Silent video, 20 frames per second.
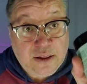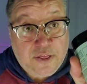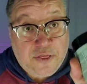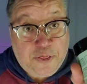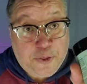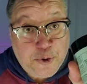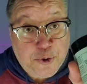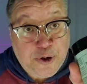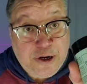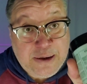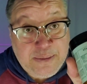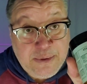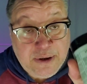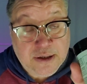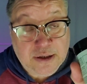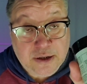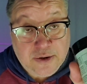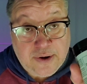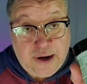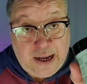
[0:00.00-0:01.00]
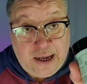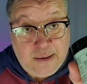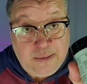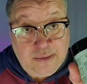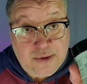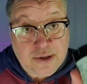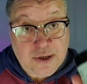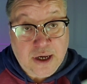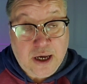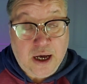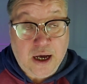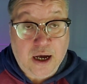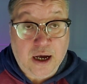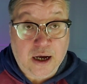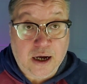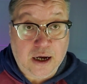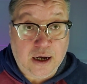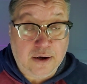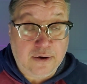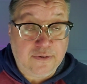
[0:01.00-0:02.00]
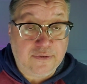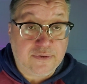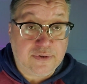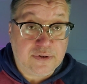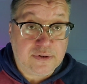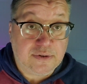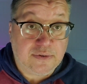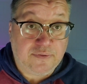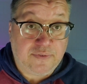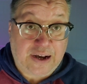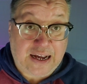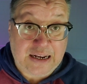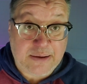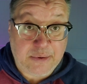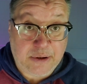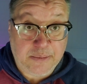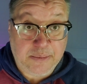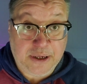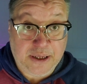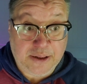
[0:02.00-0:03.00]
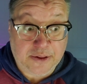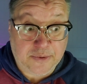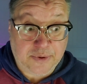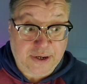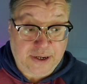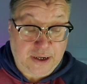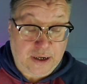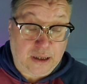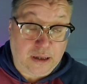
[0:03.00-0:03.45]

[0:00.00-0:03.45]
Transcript: 30 milligrams of vitamin B3,